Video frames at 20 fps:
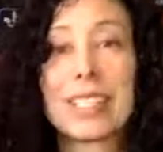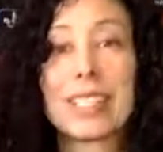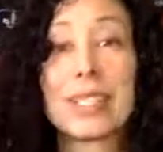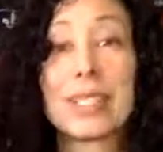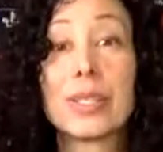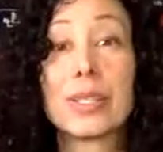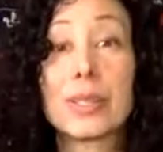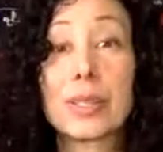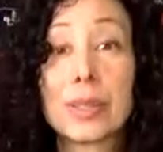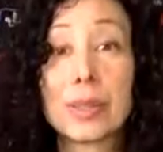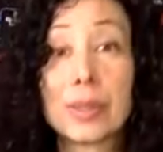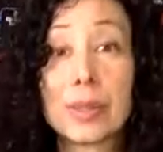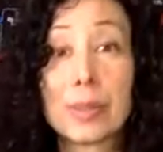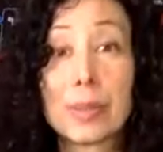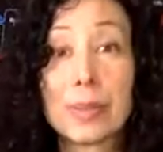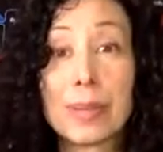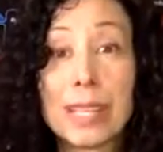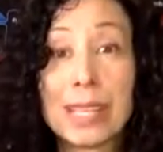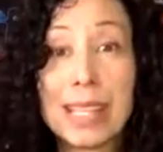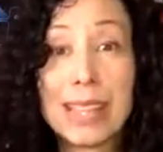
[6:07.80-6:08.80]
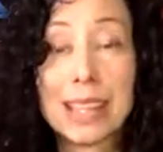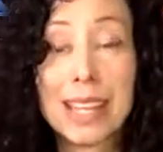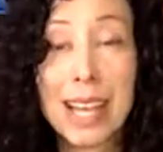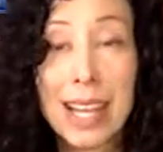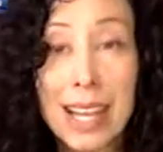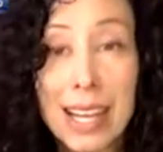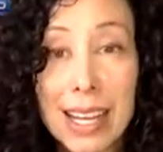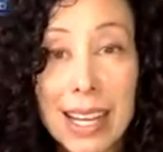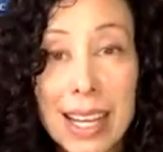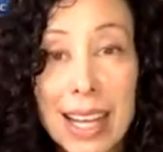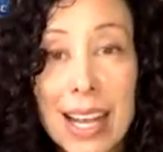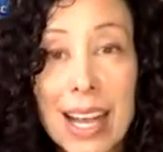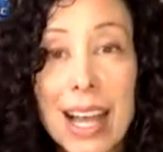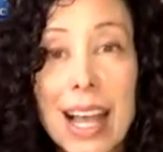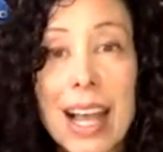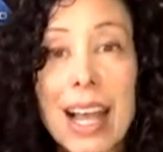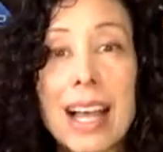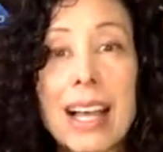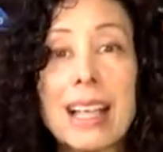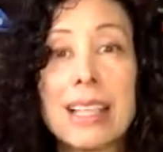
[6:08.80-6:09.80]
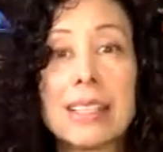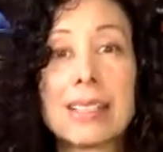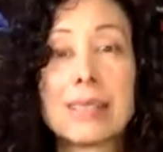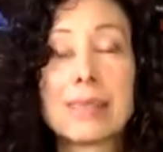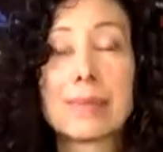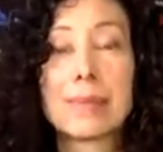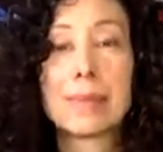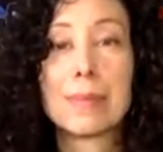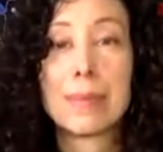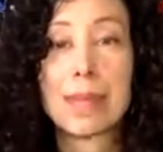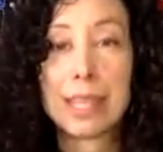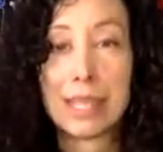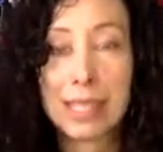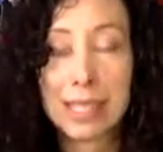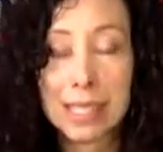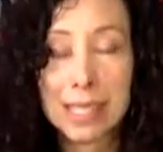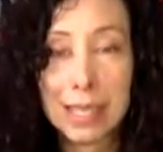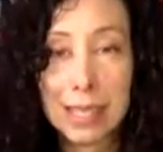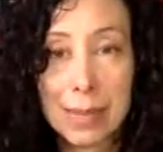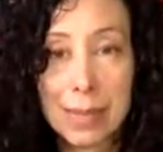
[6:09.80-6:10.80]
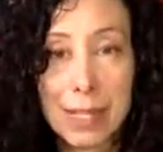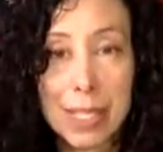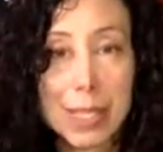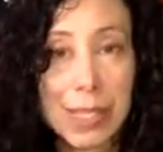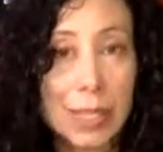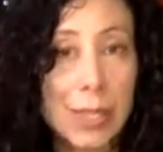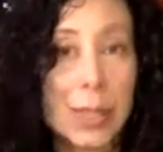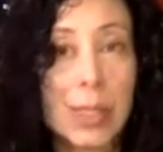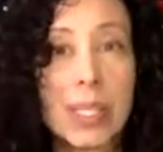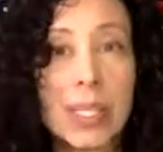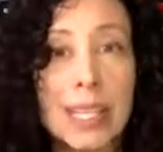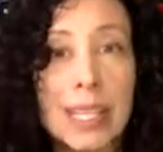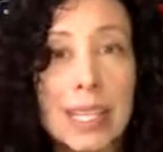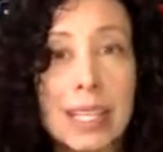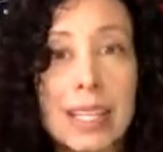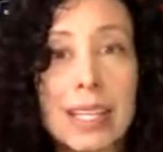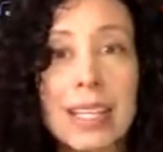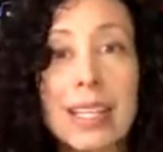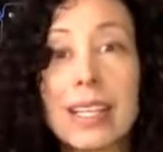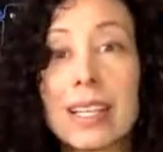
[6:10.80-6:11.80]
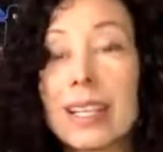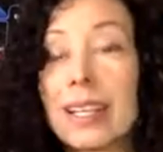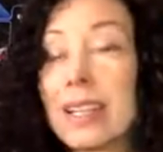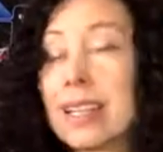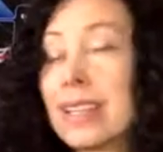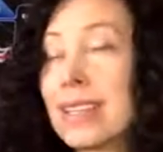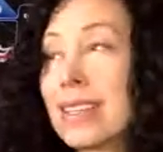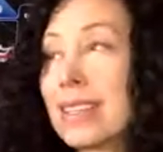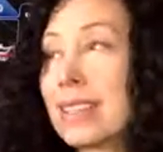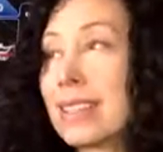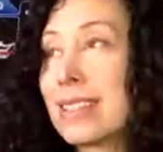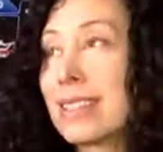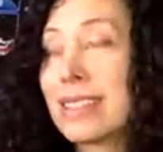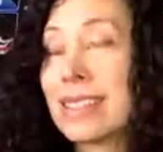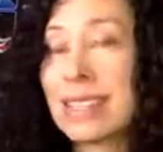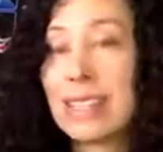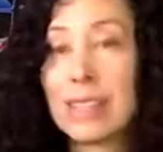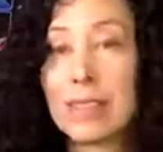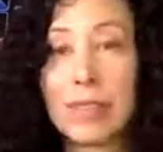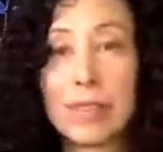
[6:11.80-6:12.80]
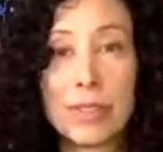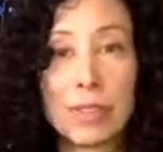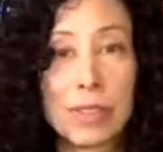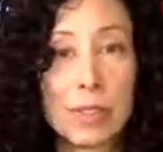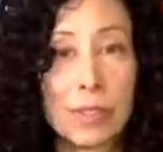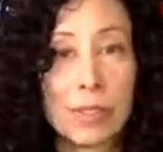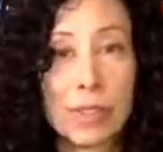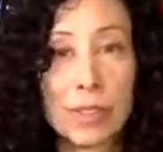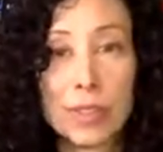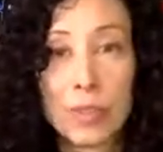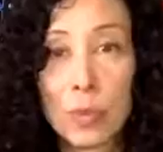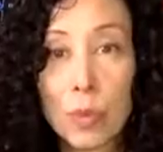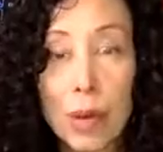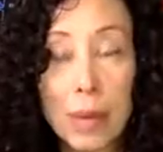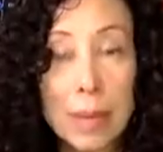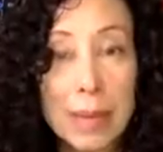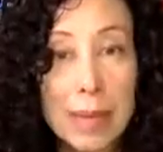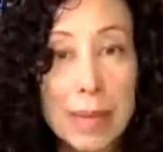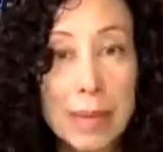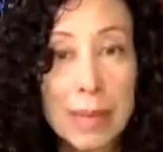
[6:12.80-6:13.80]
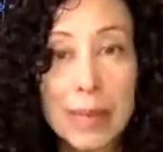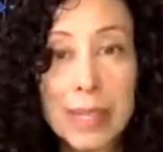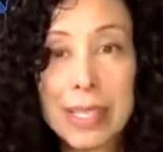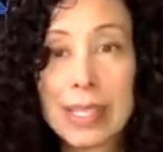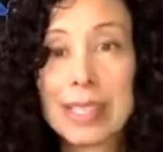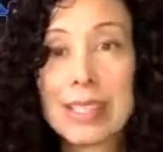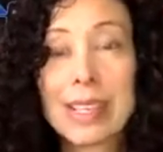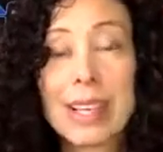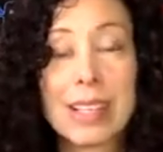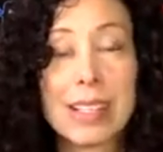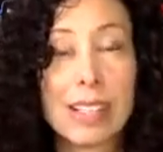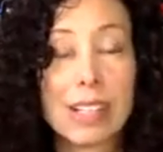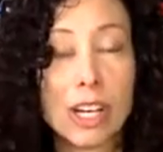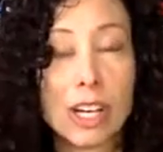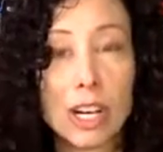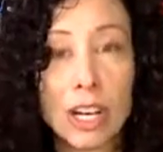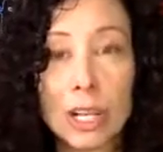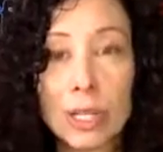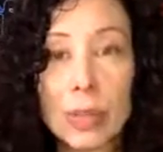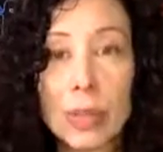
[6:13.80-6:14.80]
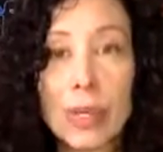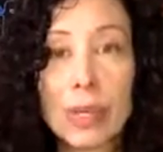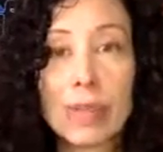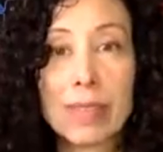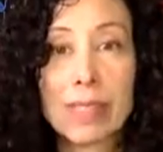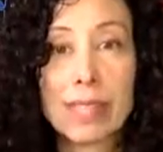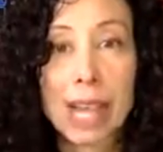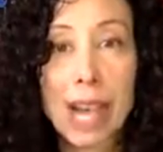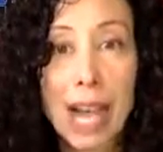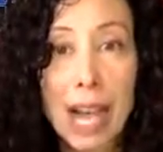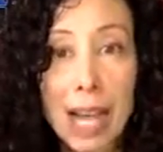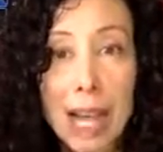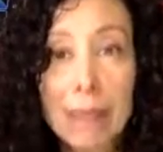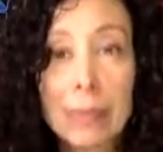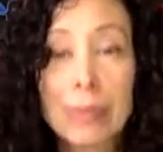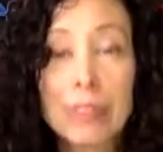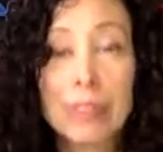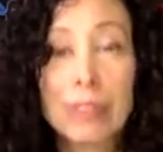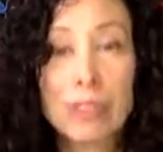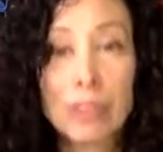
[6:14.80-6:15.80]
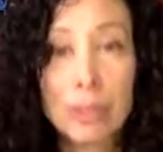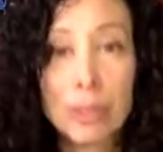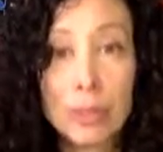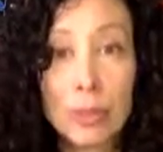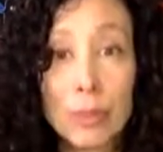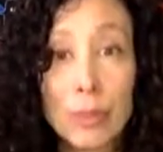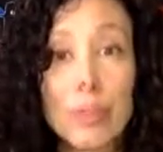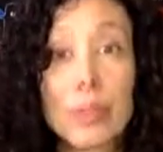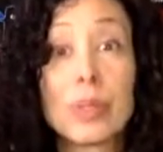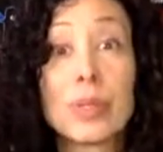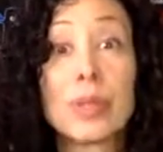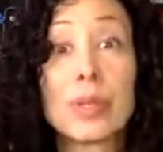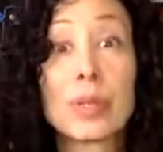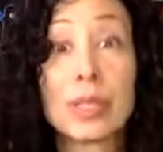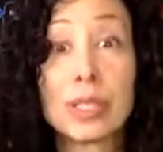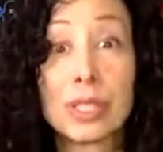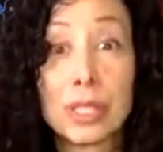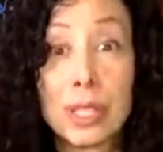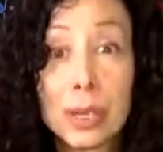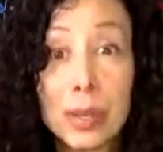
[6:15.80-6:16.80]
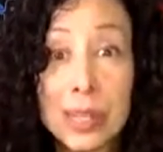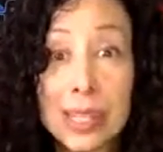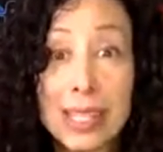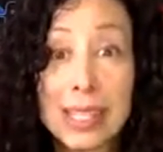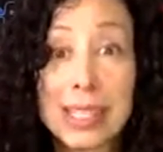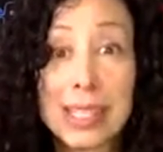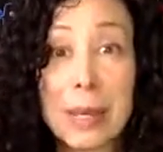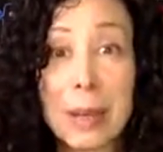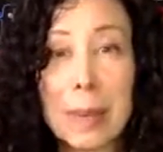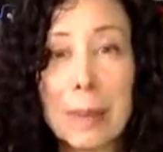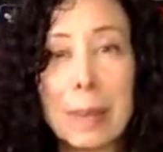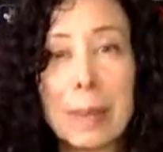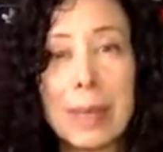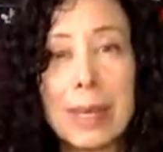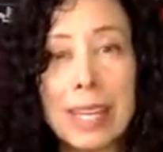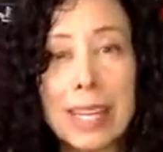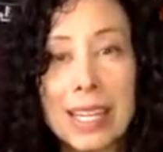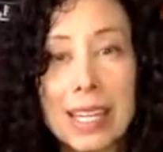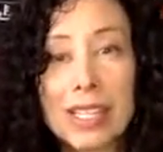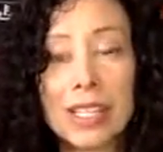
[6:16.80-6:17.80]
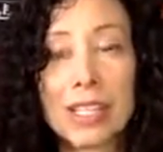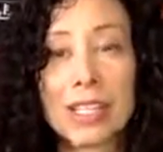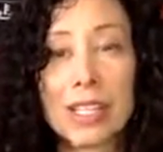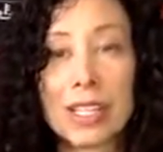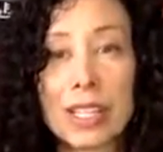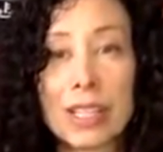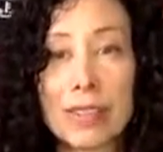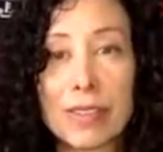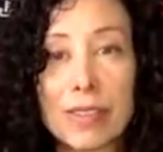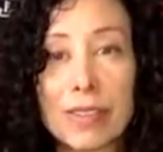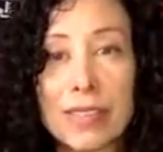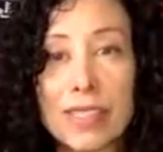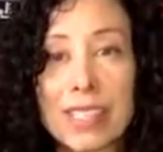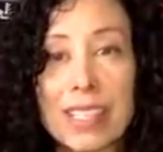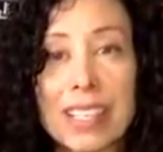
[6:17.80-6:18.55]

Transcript: You can repeat that as many times as you need. If you do just one minute, because that's all you have time to do, you will notice a big shift